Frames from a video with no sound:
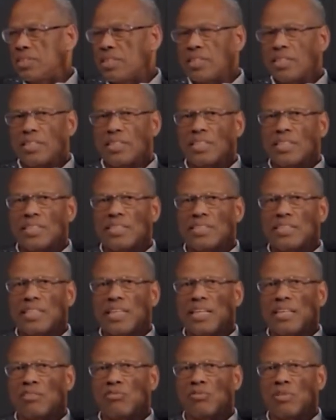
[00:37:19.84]
You can
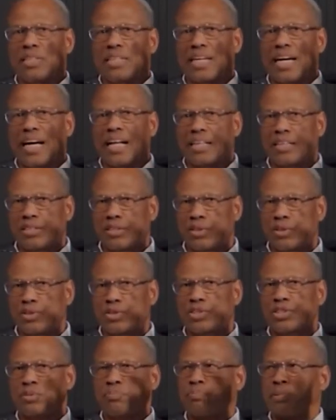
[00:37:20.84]
take
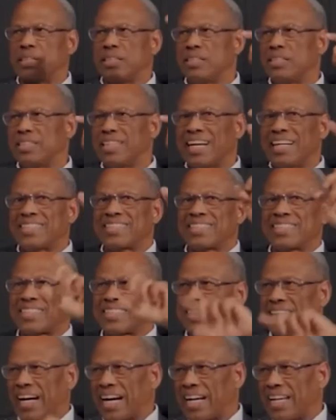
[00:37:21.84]
Ronaldo's speed and
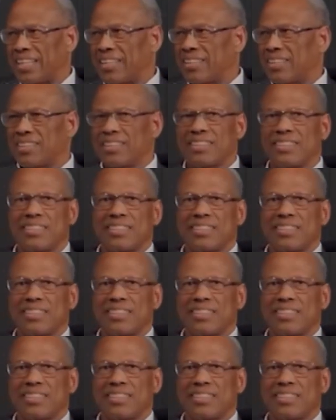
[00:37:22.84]
style